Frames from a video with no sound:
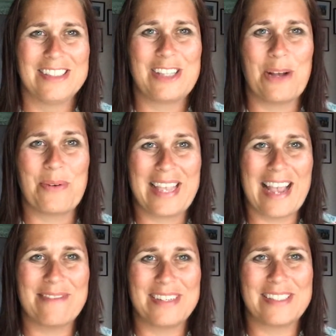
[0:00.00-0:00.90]
So
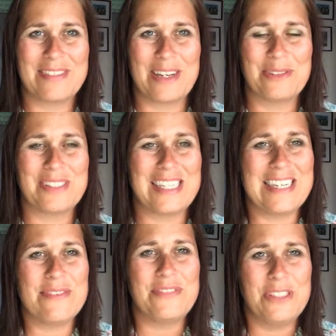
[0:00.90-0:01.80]
get rid of those
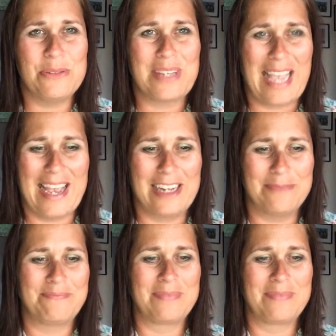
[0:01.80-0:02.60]
if you can.